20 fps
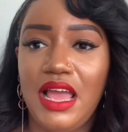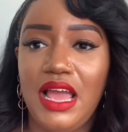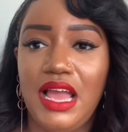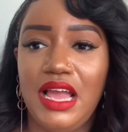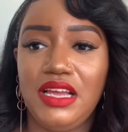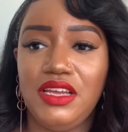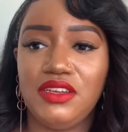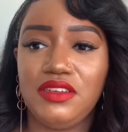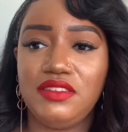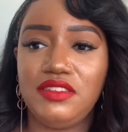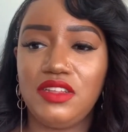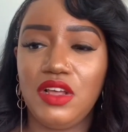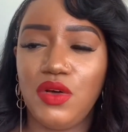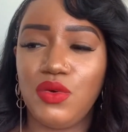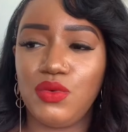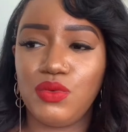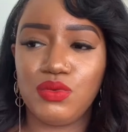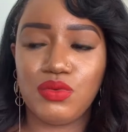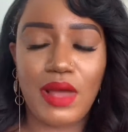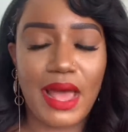And you're
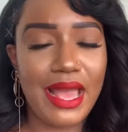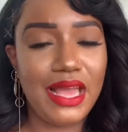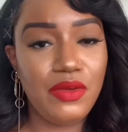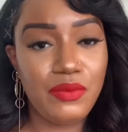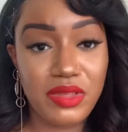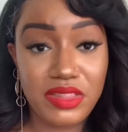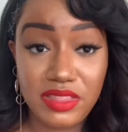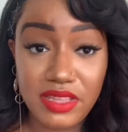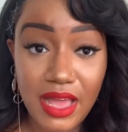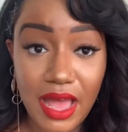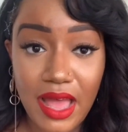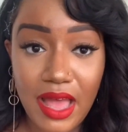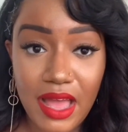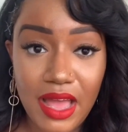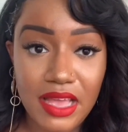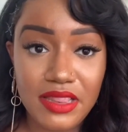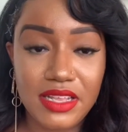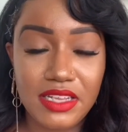so right with God.